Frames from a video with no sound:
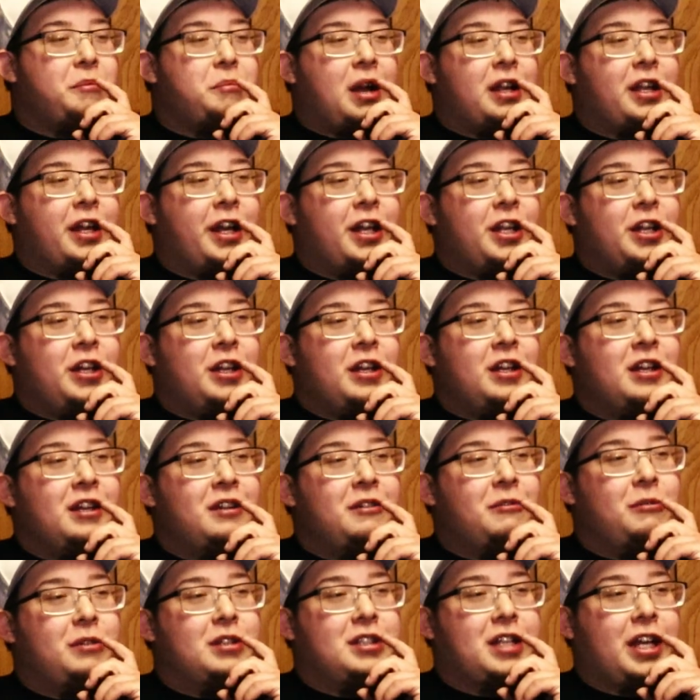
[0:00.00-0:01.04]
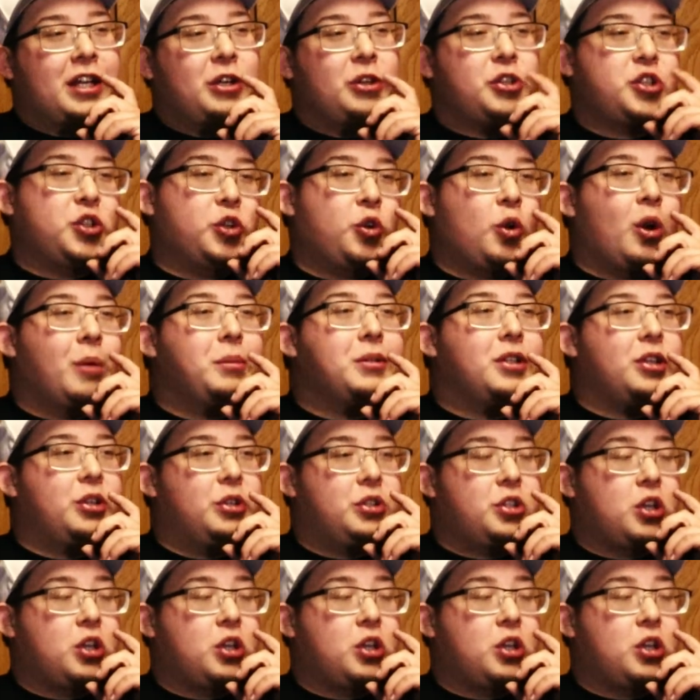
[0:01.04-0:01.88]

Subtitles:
My lady was like, "You should go up there,